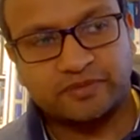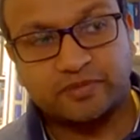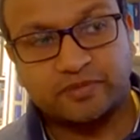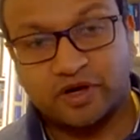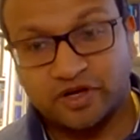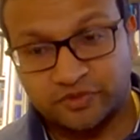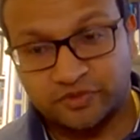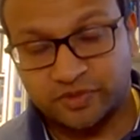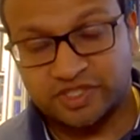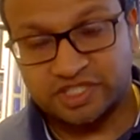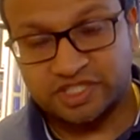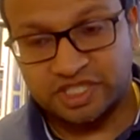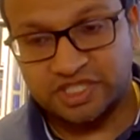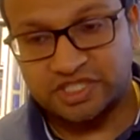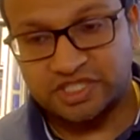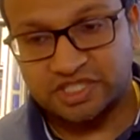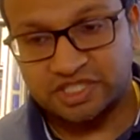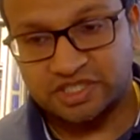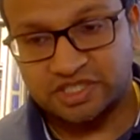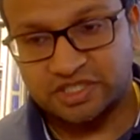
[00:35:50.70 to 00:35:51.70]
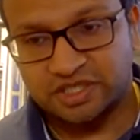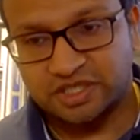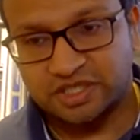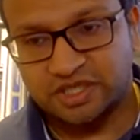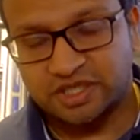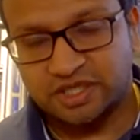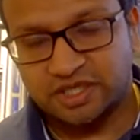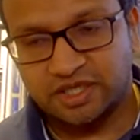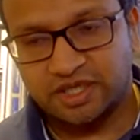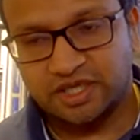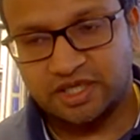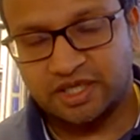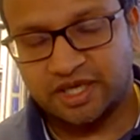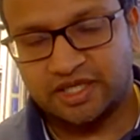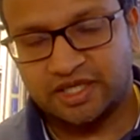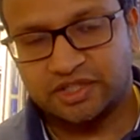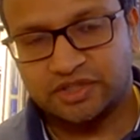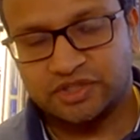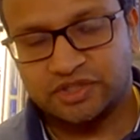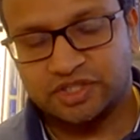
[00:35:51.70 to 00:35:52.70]
pathway changes,
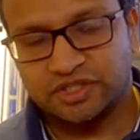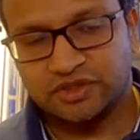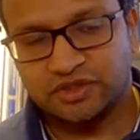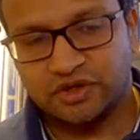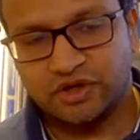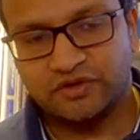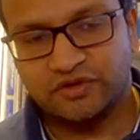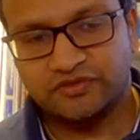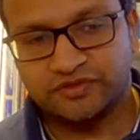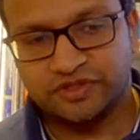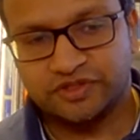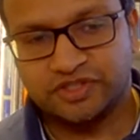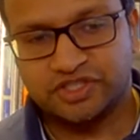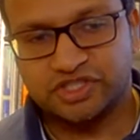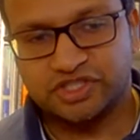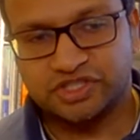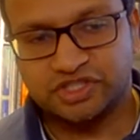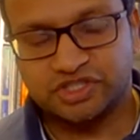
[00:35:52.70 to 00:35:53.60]
and you can often